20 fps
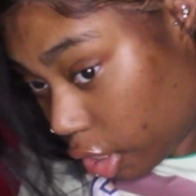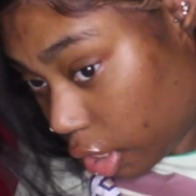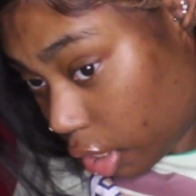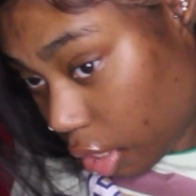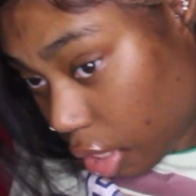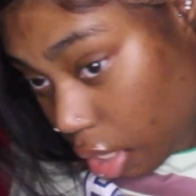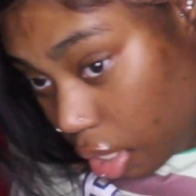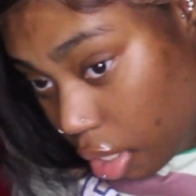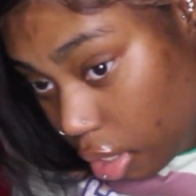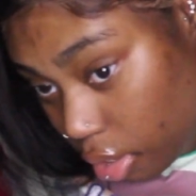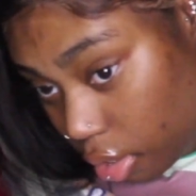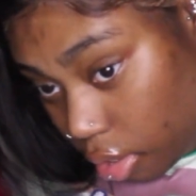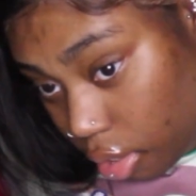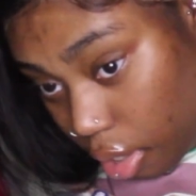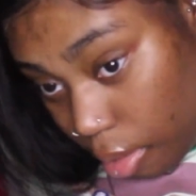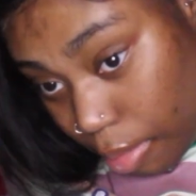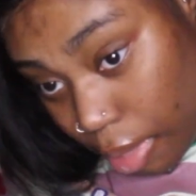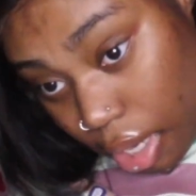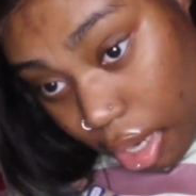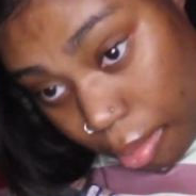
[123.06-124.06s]
it.
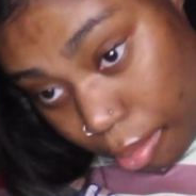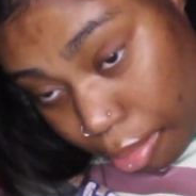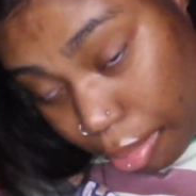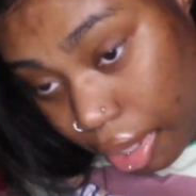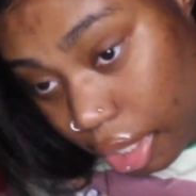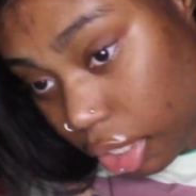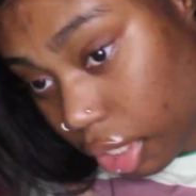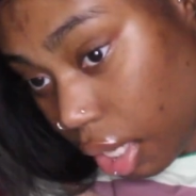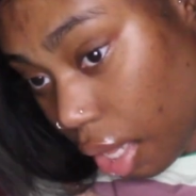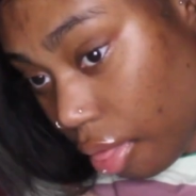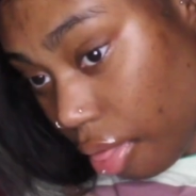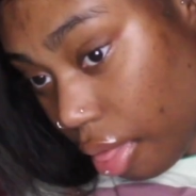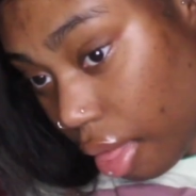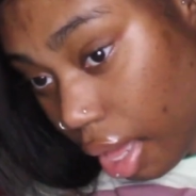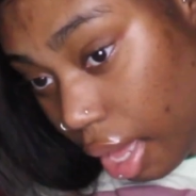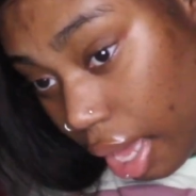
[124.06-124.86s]
So I'm gonna brush the